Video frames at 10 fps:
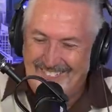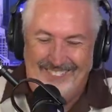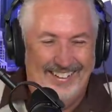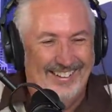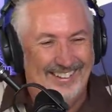
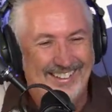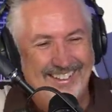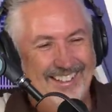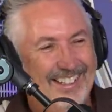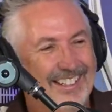Well,
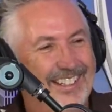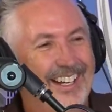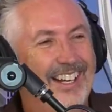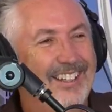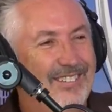
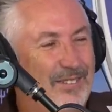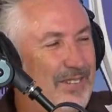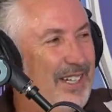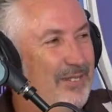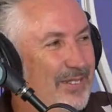Guy,
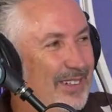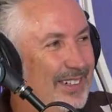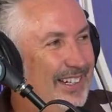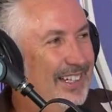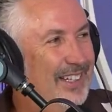
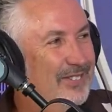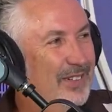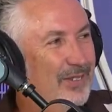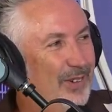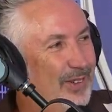remember, if
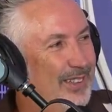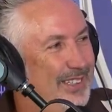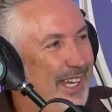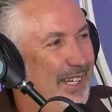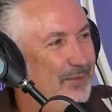we roll the
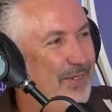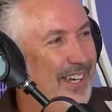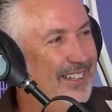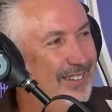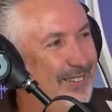tape
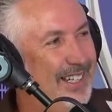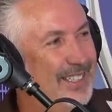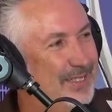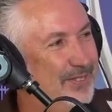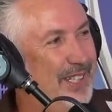back, you
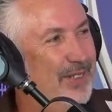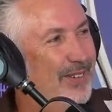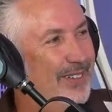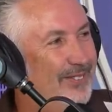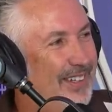asked me
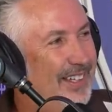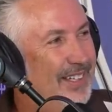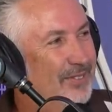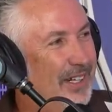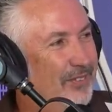what
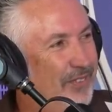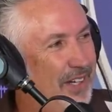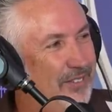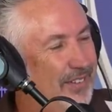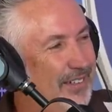my
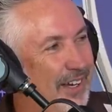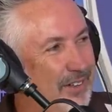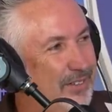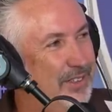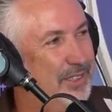favorite
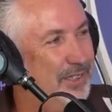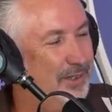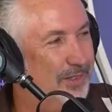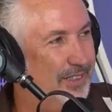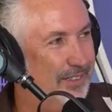Irish
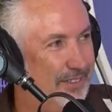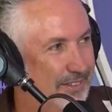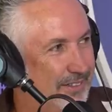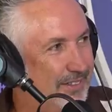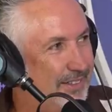joke is.